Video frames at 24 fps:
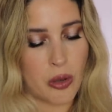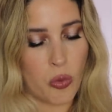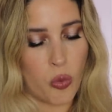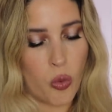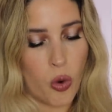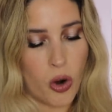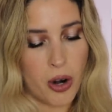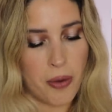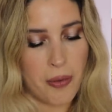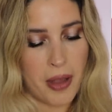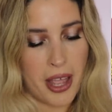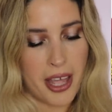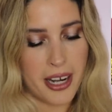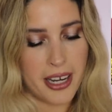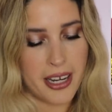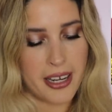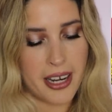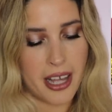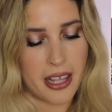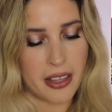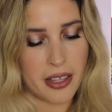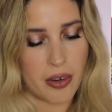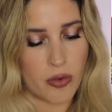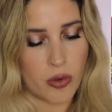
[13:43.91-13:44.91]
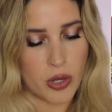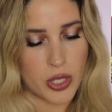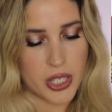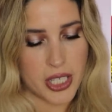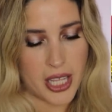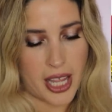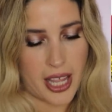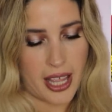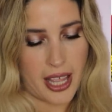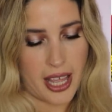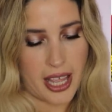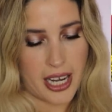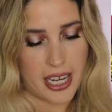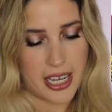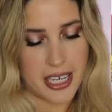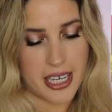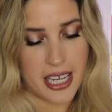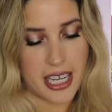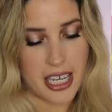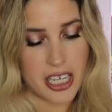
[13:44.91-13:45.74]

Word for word: the Warm Edit and the Rosé Edit.